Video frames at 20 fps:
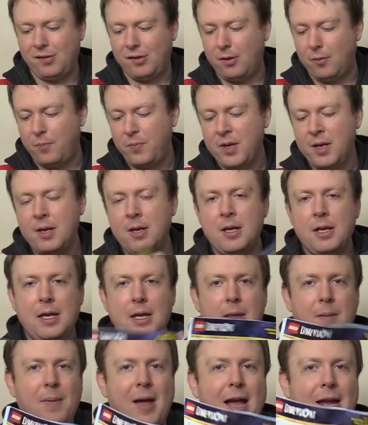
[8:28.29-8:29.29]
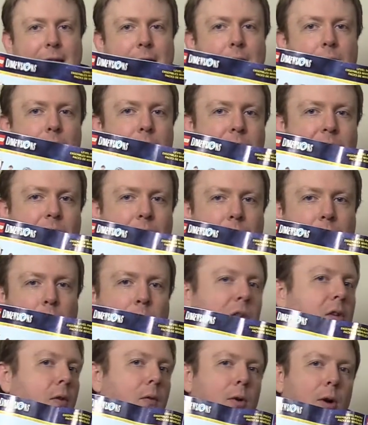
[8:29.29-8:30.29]
So in the back here, it sort of
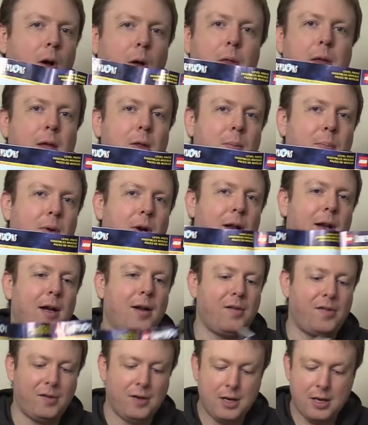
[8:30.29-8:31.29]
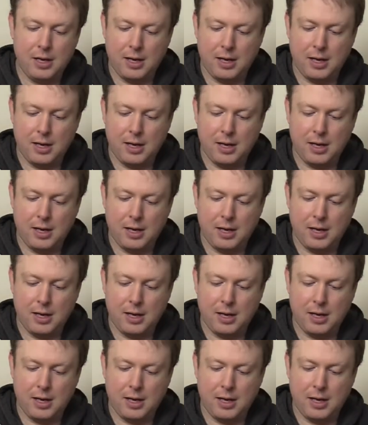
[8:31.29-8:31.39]
goes over all the other products,